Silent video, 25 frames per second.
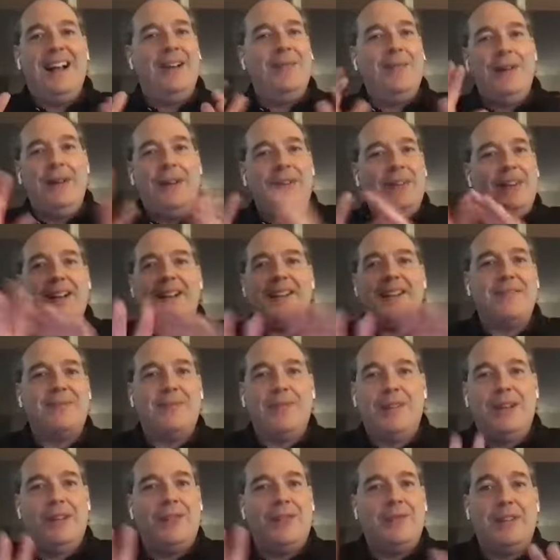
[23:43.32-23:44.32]
We don't think it's
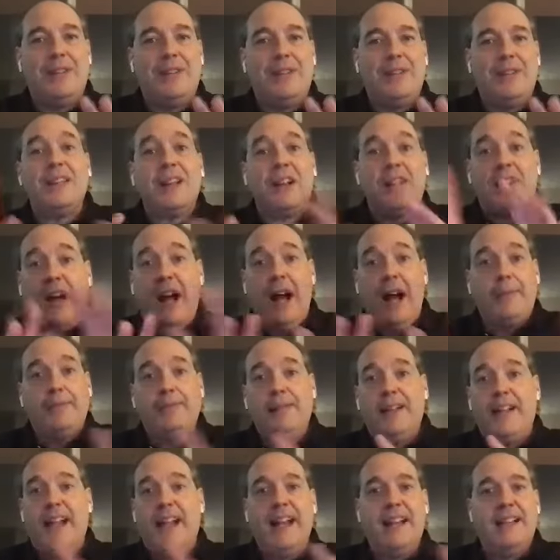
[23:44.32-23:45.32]
this is a
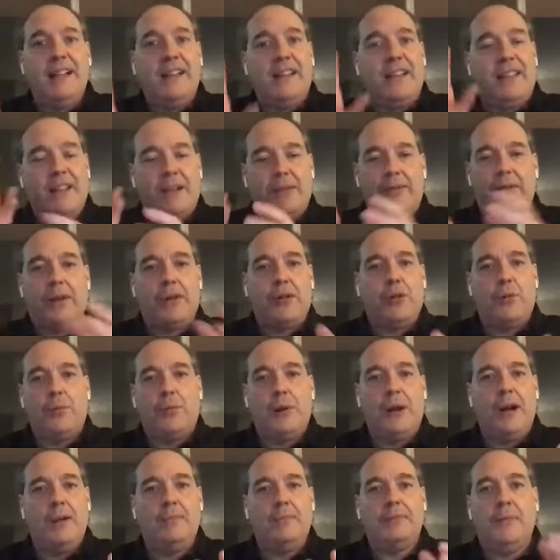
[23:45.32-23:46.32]
complicated theoretical
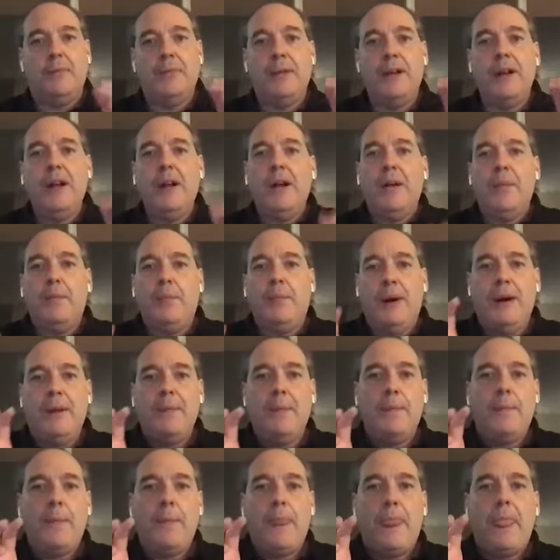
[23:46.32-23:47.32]
problem,
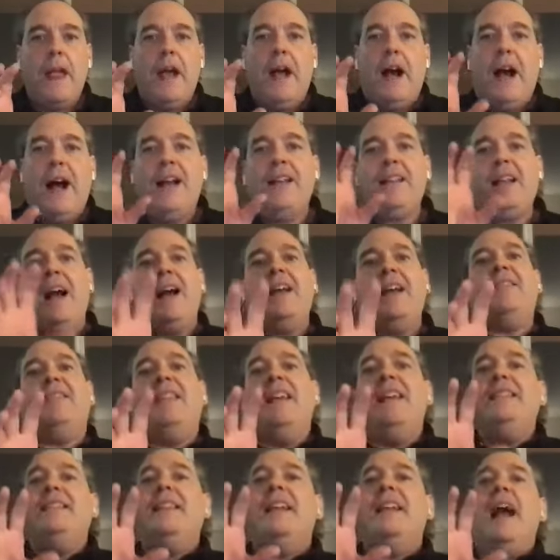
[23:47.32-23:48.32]
but I
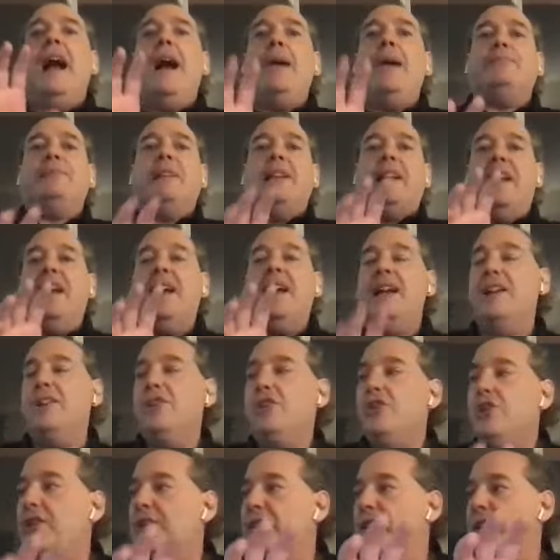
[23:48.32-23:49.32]
think the
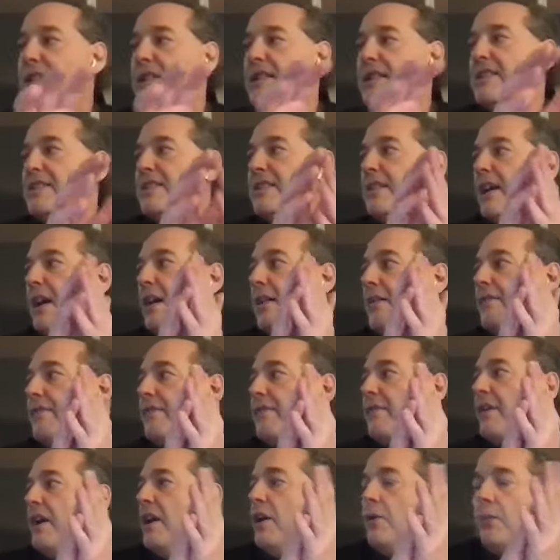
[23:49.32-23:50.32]
application to this stuff,
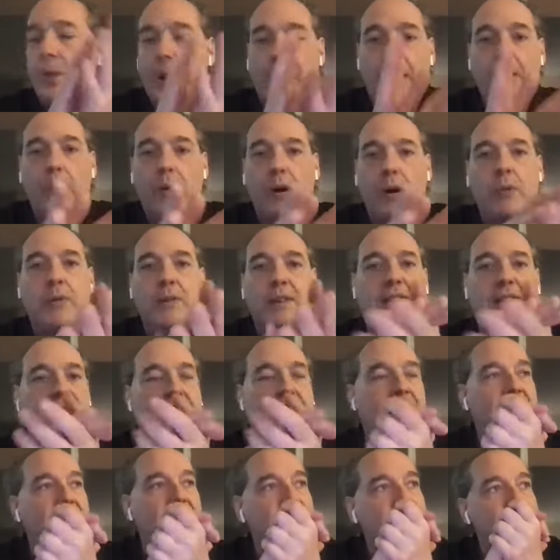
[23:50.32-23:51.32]
when I work with
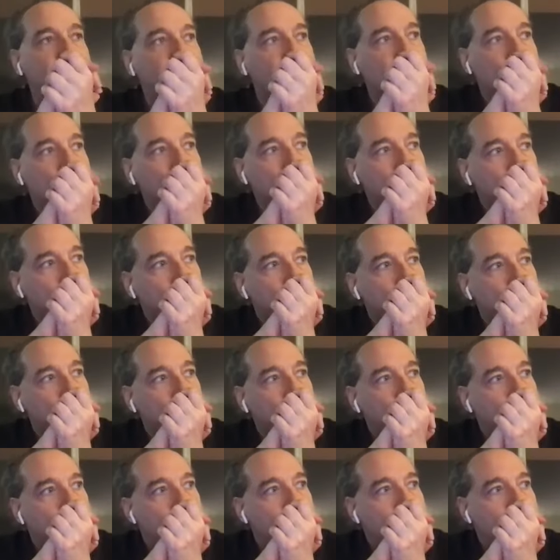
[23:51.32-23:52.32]
clients,
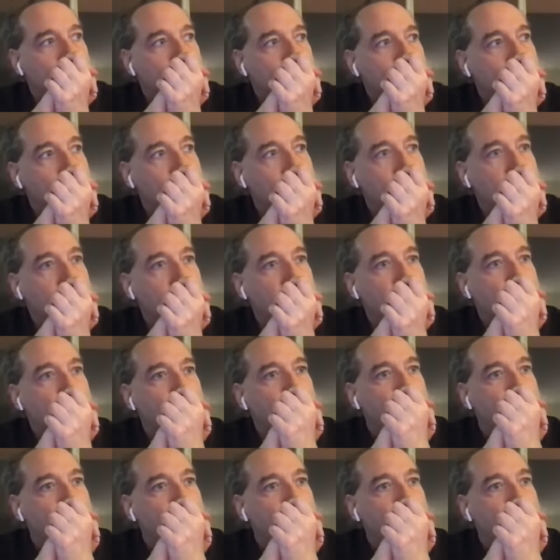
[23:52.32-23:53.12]
it's